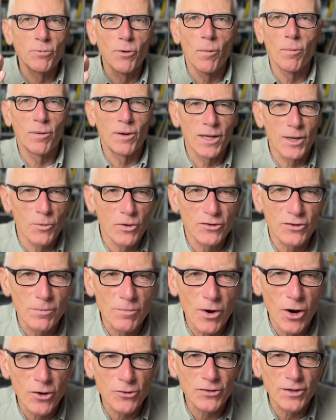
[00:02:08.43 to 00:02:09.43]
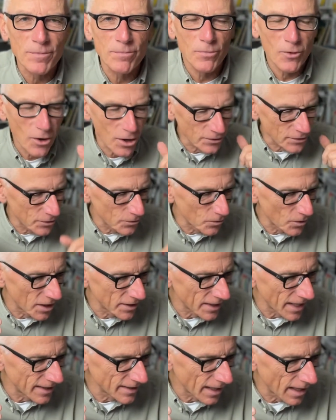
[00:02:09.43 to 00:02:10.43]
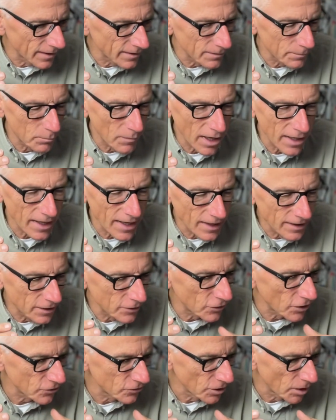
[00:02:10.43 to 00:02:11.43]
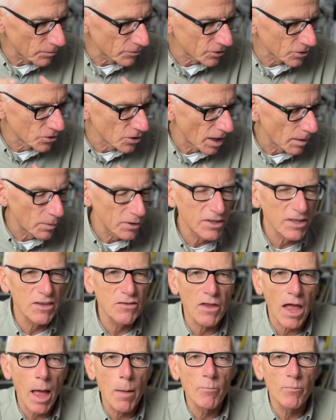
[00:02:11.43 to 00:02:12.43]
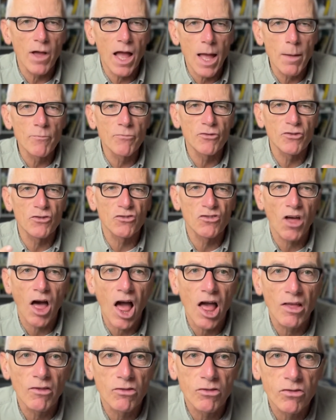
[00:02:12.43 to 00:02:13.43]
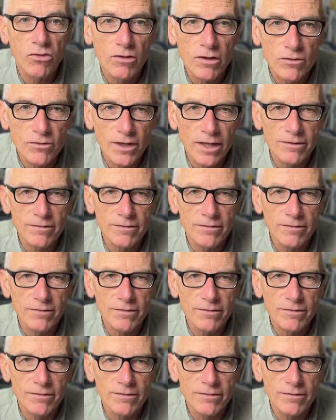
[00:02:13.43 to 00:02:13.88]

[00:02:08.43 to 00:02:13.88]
probably with the most important one, and my English is not, but it's emphasize. Is that